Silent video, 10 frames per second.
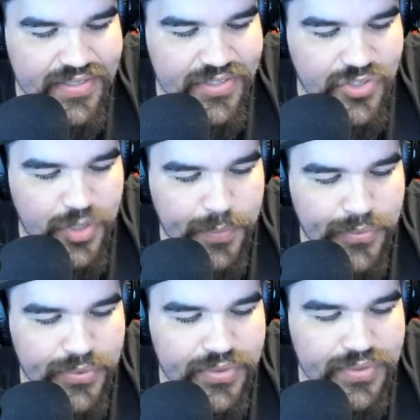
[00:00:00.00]

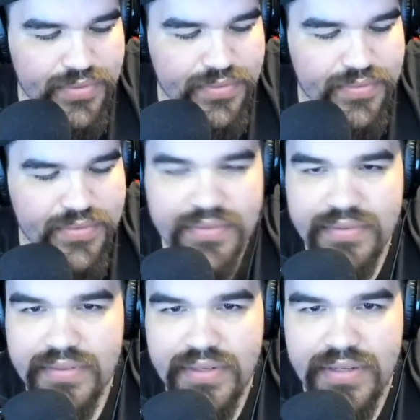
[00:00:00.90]
triple.
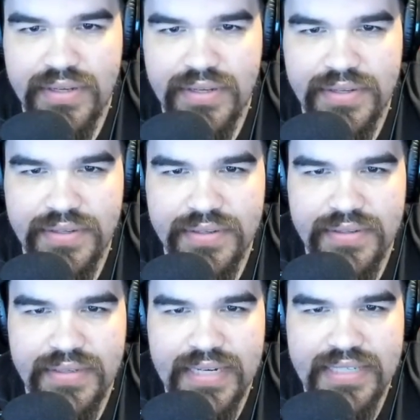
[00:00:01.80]

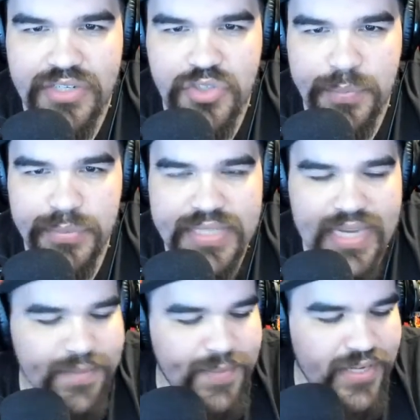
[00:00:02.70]
I guess a triple
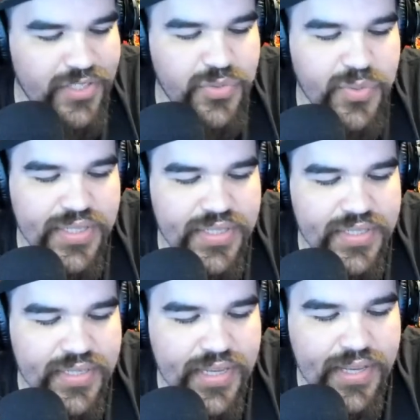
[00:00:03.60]
tag match with
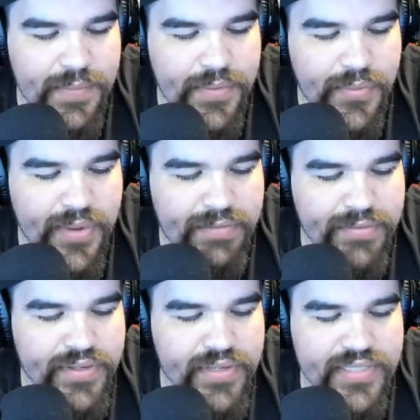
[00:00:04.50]
him,
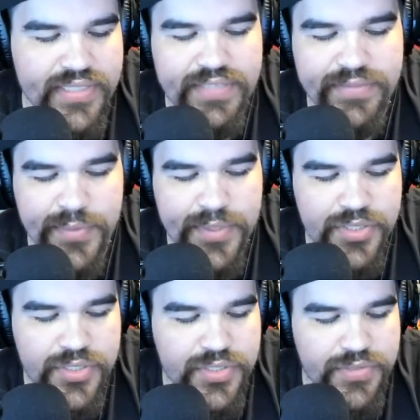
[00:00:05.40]
Raven, and Stevie
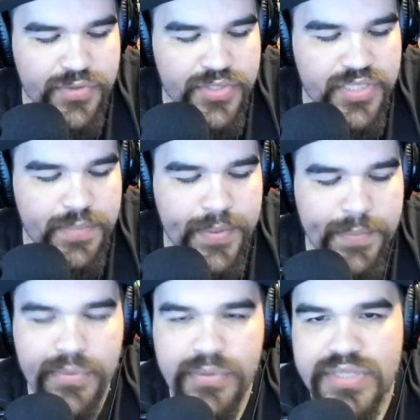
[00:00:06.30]
Richards versus the
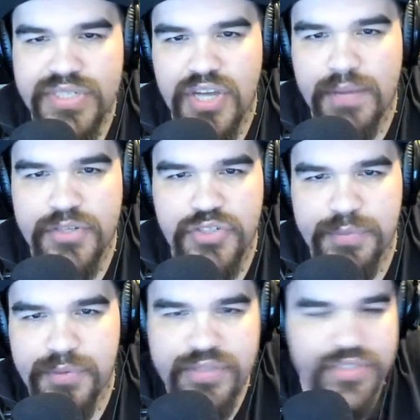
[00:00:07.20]
Pitbulls and Tommy
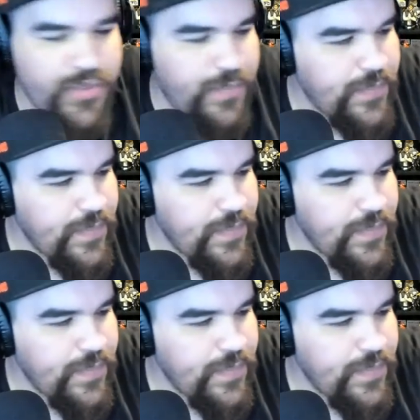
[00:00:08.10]
Dreamer. So,